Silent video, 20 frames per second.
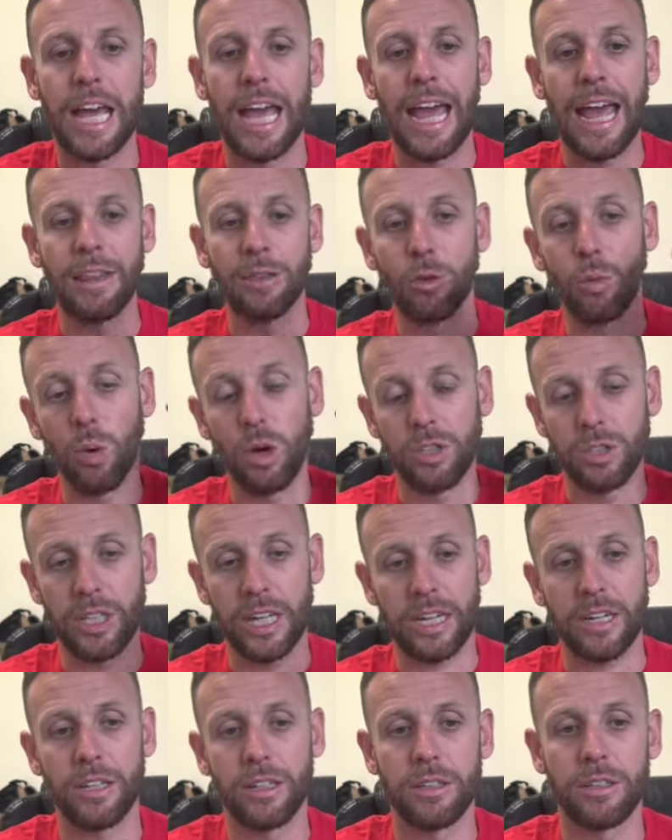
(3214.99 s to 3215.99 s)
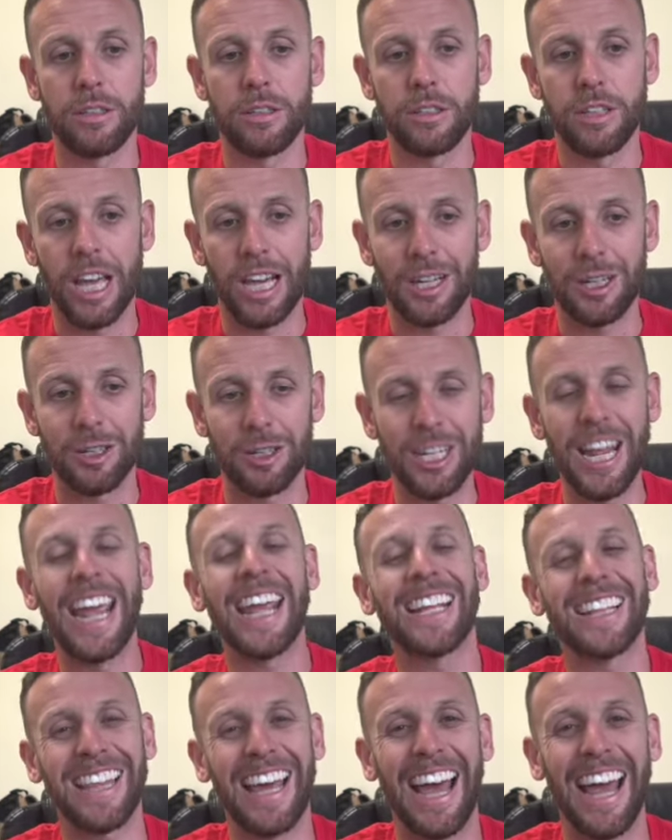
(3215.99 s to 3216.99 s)
And the ones that could
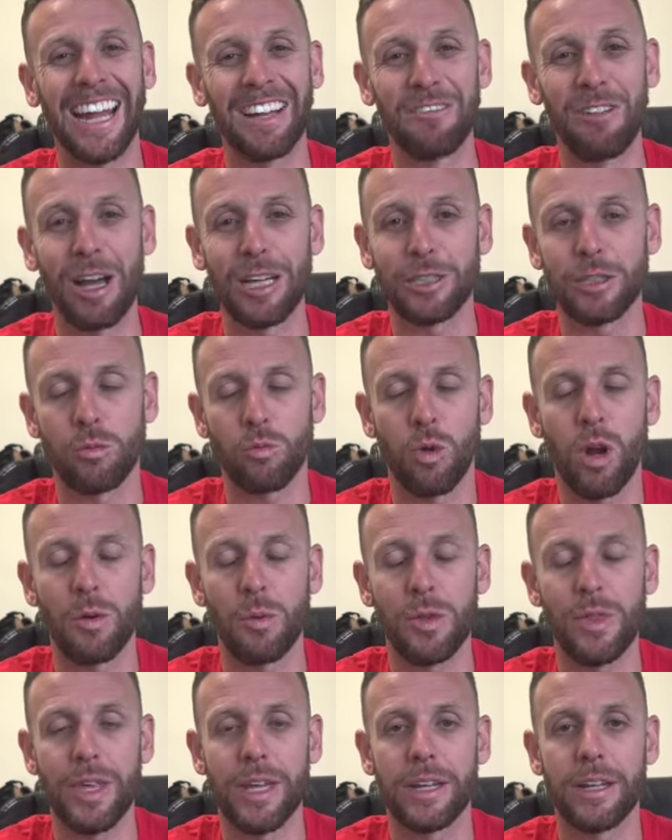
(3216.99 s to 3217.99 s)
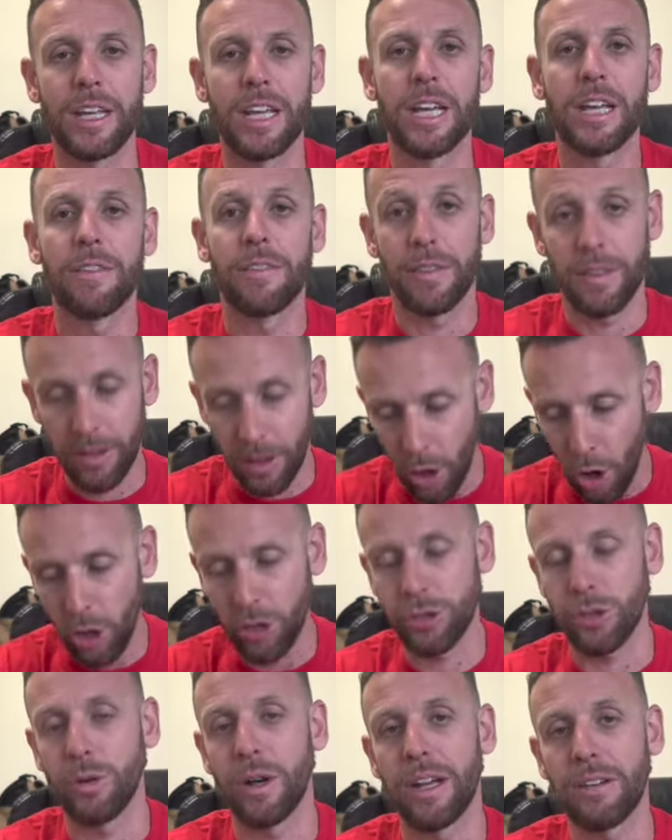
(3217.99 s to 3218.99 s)
take that advice and run with it
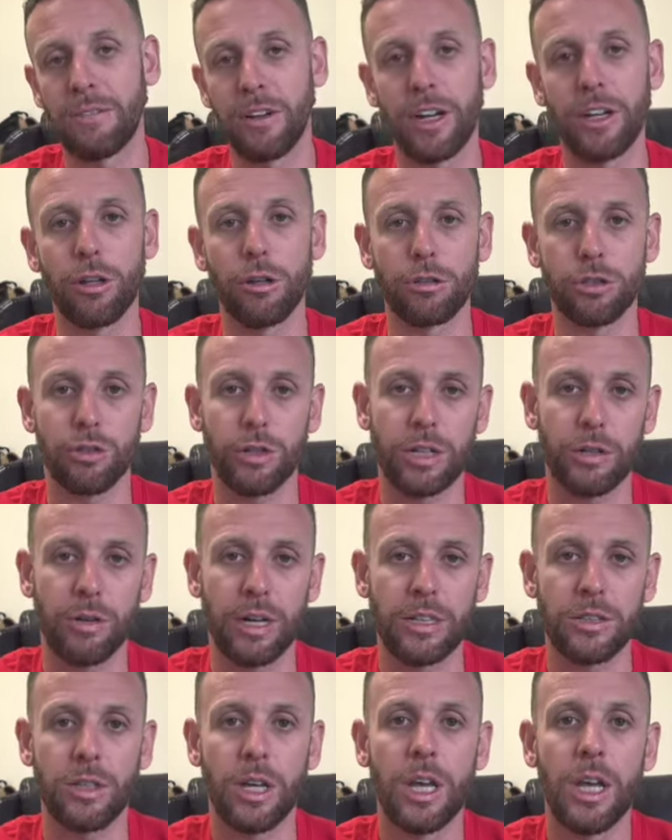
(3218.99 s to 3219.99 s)
also had very low shrink rates.